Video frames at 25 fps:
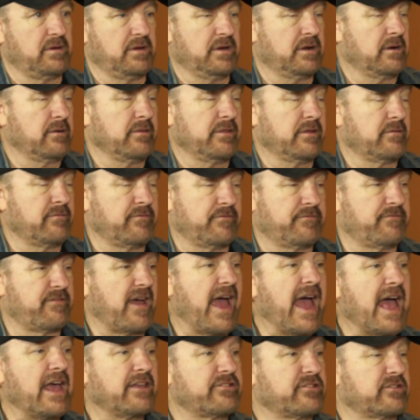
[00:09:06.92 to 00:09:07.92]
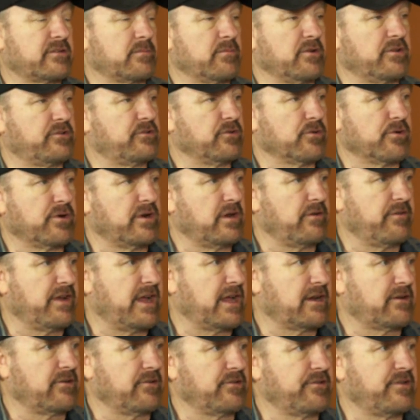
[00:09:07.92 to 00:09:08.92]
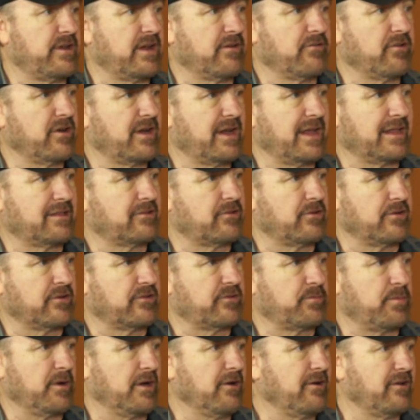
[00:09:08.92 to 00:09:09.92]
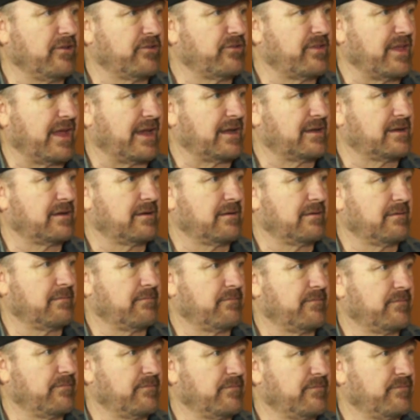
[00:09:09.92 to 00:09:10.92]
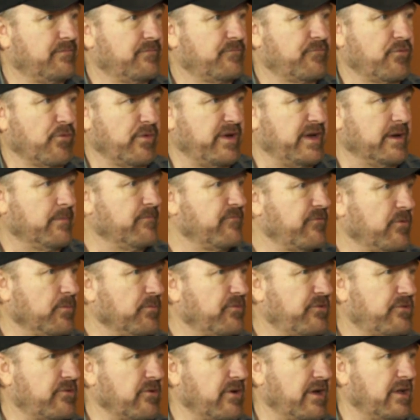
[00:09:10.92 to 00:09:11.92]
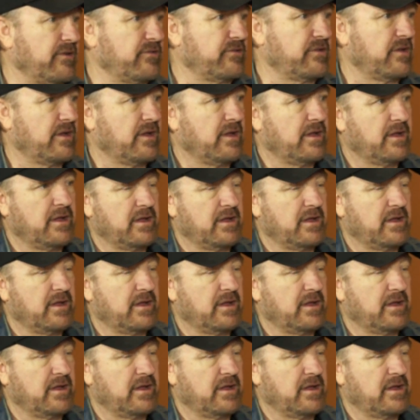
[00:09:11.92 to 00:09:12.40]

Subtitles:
You know, the vast majority of actors never get to experience that freedom from stress.